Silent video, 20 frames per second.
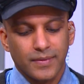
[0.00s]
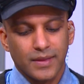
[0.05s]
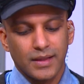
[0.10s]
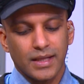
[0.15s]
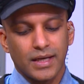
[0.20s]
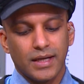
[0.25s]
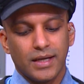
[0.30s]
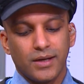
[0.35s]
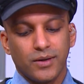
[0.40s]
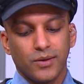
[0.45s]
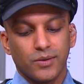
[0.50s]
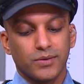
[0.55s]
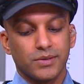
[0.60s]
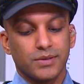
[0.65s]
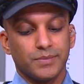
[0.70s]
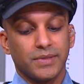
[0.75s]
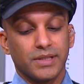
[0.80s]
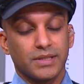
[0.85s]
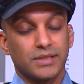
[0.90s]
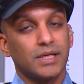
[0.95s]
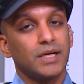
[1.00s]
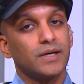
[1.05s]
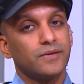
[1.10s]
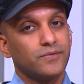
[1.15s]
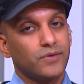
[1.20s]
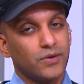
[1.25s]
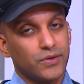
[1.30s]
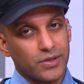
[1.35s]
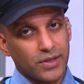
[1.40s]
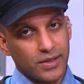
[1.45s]
Now,
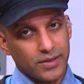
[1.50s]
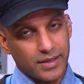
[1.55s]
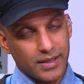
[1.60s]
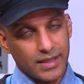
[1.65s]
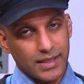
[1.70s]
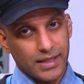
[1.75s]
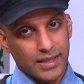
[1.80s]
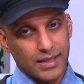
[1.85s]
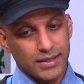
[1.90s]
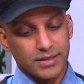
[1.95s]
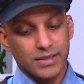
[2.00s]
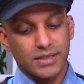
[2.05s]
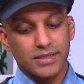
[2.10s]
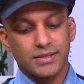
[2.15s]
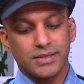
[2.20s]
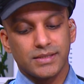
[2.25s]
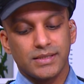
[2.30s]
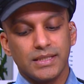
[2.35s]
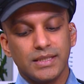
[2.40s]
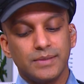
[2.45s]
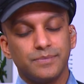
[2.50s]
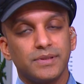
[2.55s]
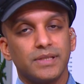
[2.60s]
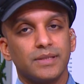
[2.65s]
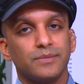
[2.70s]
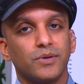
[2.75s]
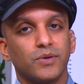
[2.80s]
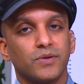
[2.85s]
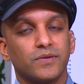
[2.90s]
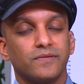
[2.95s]
Macduff, on the other hand, is
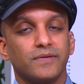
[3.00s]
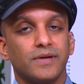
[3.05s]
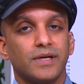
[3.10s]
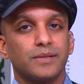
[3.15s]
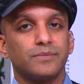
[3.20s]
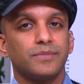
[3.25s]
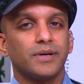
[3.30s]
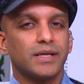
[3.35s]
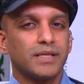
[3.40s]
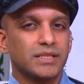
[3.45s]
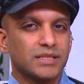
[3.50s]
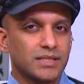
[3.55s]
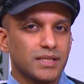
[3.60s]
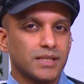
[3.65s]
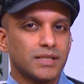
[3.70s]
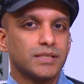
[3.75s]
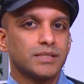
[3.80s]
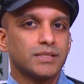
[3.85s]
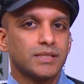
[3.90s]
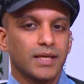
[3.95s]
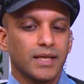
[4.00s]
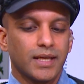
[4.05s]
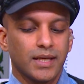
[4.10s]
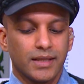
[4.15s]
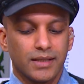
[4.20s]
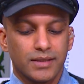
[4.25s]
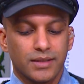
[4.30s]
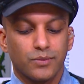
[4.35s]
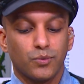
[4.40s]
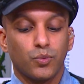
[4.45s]
deeply motivated by his son's
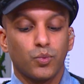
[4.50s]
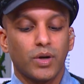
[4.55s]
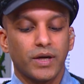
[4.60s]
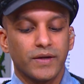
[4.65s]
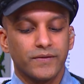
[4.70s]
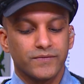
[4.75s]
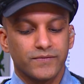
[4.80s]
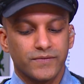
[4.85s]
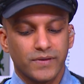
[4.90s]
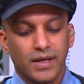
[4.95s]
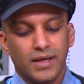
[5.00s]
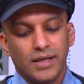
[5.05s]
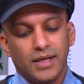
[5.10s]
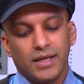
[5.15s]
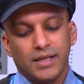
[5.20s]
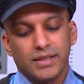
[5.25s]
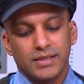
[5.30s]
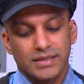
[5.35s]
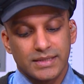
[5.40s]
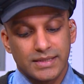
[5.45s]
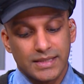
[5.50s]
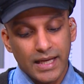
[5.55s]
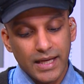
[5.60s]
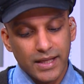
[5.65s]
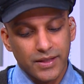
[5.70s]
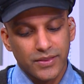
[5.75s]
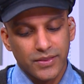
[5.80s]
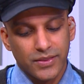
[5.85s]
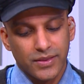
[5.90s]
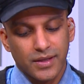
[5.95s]
and wife's
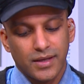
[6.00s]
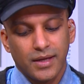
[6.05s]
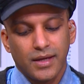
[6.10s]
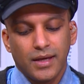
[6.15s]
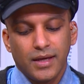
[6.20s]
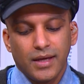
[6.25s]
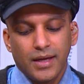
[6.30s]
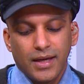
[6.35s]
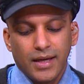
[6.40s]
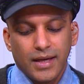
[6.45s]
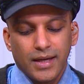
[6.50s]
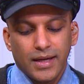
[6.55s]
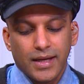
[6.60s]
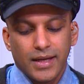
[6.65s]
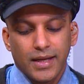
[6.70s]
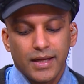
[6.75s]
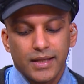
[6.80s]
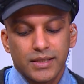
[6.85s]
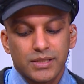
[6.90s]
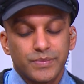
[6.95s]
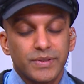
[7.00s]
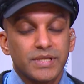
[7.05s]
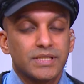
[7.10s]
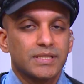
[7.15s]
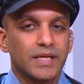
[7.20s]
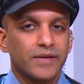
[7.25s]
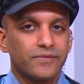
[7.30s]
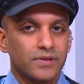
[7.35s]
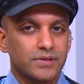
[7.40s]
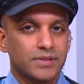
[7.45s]
death, and speaks
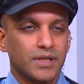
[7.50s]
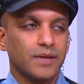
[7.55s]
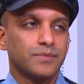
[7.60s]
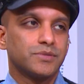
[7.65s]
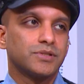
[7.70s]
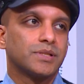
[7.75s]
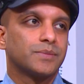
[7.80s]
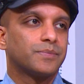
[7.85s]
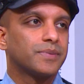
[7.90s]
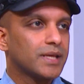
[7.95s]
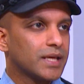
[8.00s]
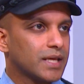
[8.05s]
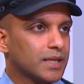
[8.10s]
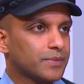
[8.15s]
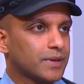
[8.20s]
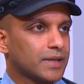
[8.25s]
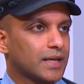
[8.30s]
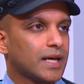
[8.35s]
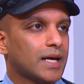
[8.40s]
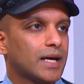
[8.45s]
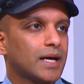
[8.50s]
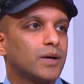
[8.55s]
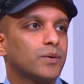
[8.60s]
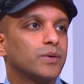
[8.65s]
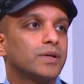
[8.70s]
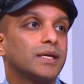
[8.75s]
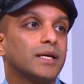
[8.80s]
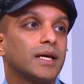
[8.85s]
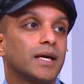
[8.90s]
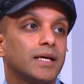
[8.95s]
several times in the play about how
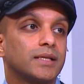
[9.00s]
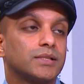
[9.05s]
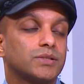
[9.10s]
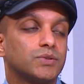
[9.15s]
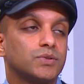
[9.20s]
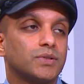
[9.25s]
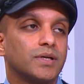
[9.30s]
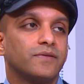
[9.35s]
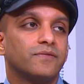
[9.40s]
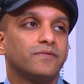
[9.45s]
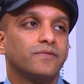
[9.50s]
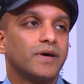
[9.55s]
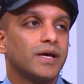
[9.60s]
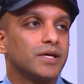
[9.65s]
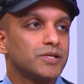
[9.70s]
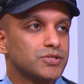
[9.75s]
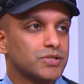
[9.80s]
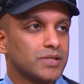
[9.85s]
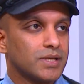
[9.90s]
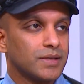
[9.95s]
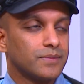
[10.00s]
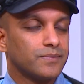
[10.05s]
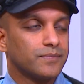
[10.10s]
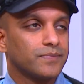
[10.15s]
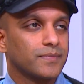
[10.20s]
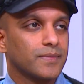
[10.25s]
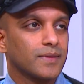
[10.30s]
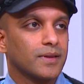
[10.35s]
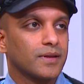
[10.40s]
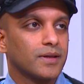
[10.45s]
he has to avenge them
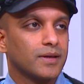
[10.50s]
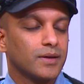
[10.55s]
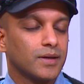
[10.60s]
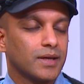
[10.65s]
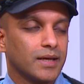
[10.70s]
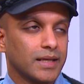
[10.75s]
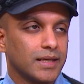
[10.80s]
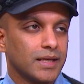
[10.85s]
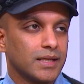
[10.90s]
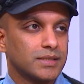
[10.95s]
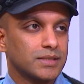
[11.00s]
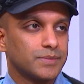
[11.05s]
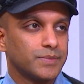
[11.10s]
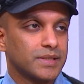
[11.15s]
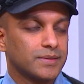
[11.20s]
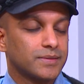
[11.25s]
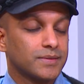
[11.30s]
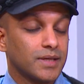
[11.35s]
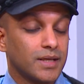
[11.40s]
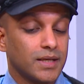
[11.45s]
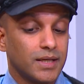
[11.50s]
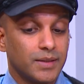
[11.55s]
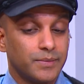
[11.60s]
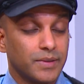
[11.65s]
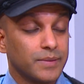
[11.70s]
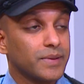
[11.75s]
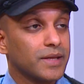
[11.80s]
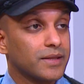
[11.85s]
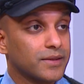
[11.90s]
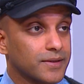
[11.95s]
against
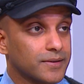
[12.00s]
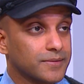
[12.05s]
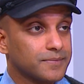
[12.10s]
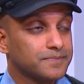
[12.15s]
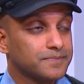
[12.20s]
Macbeth.